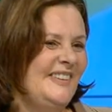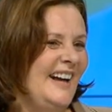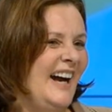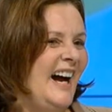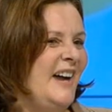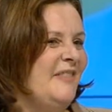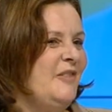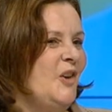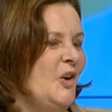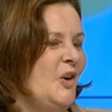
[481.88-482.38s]

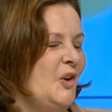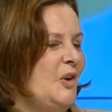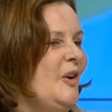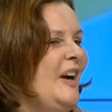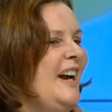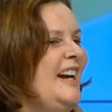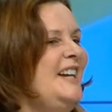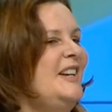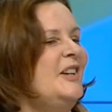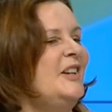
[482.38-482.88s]
I've got
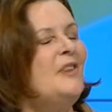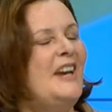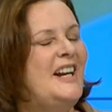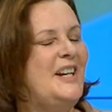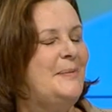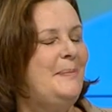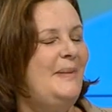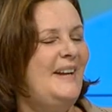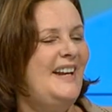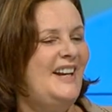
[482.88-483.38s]

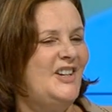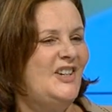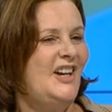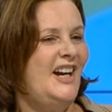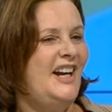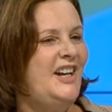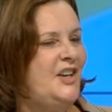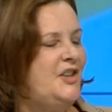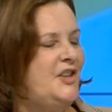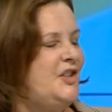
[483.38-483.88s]
great pleasure
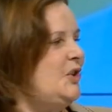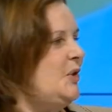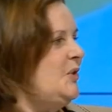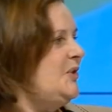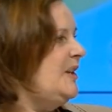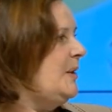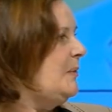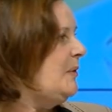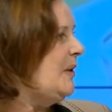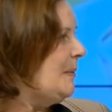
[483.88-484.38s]
in
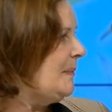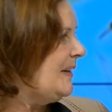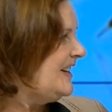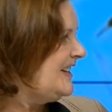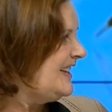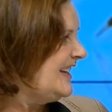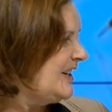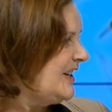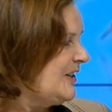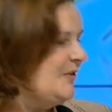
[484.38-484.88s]
introducing one of my
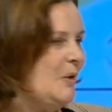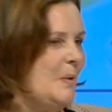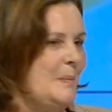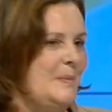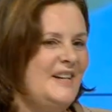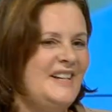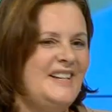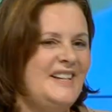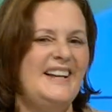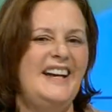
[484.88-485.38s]
sixth
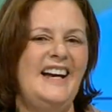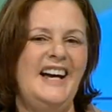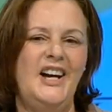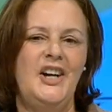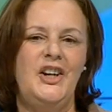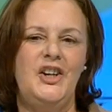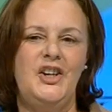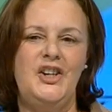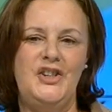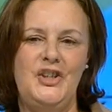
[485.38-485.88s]
formers,
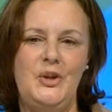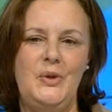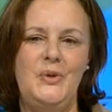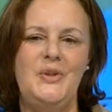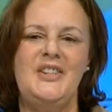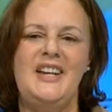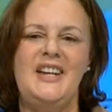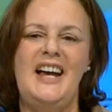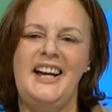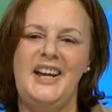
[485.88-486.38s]

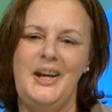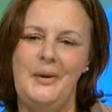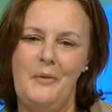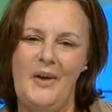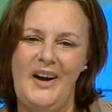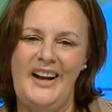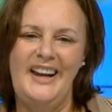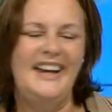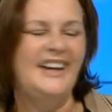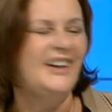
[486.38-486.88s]
Quddus
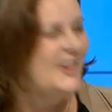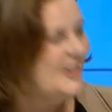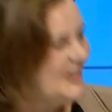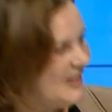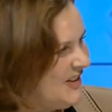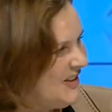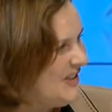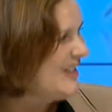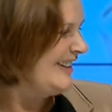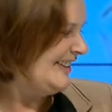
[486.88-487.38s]
Akinwale.
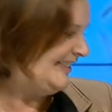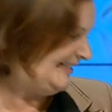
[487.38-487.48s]
Quddus.